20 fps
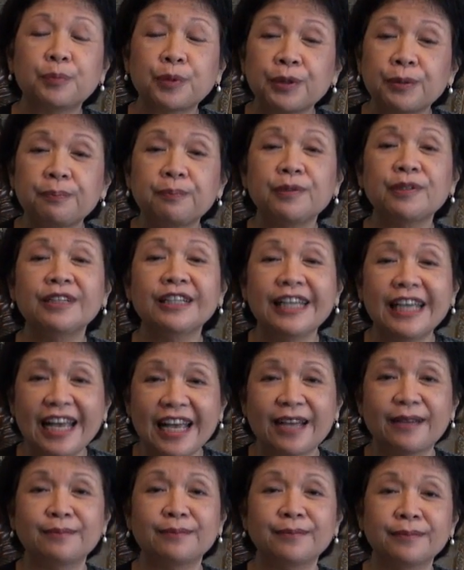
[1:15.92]
Purple
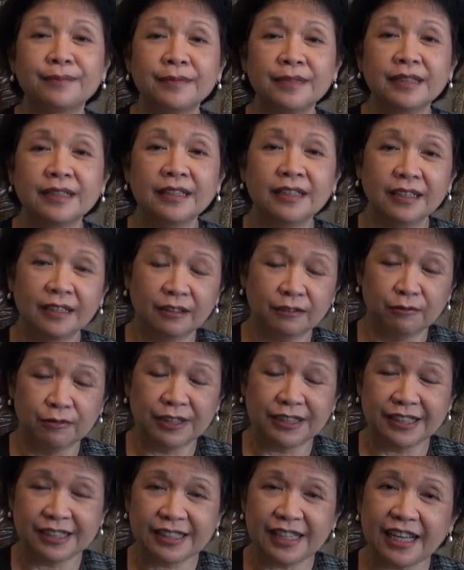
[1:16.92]
Yam. We
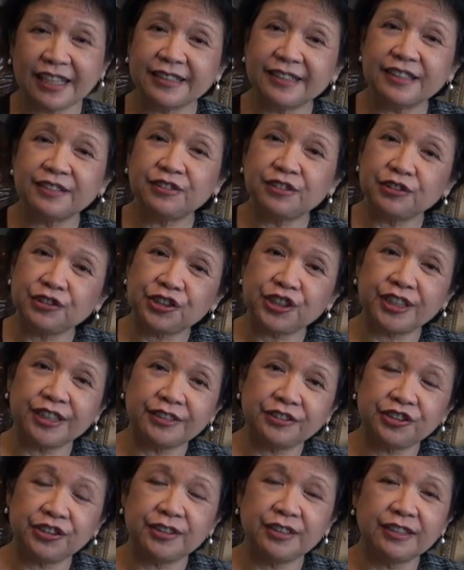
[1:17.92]
decided to
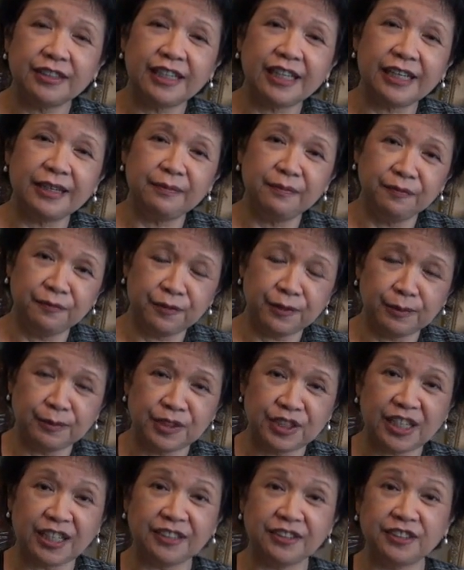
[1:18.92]
change the name from
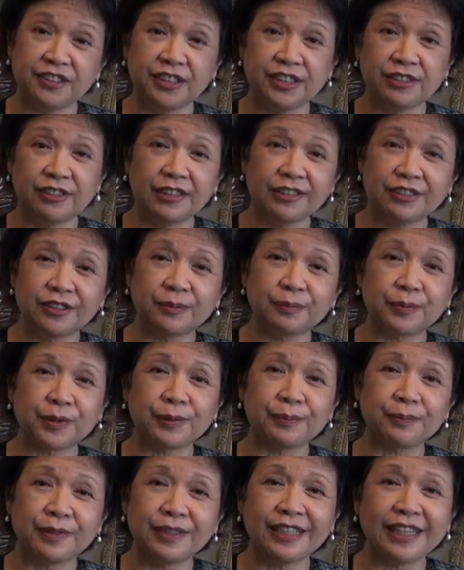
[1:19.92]
Cendrillon to
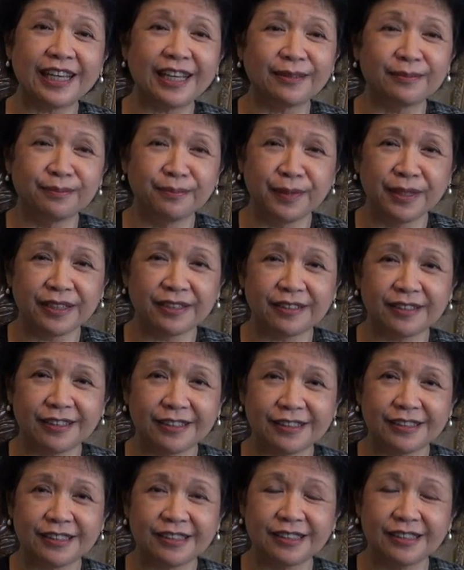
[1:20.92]
Purple Yam
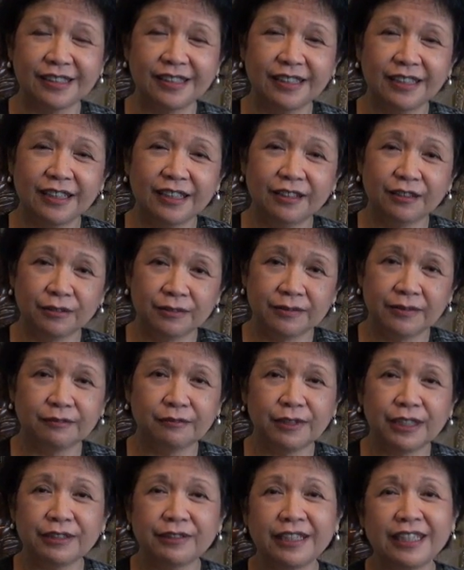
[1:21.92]
because
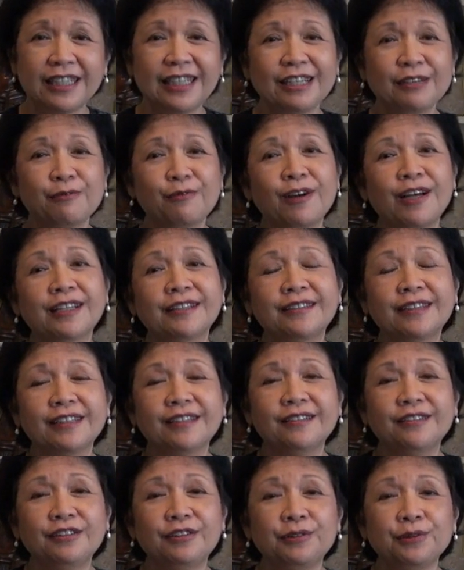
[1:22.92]
we really
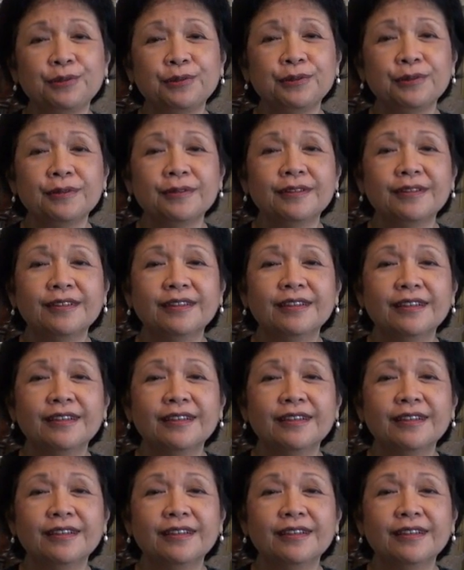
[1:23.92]
wanted to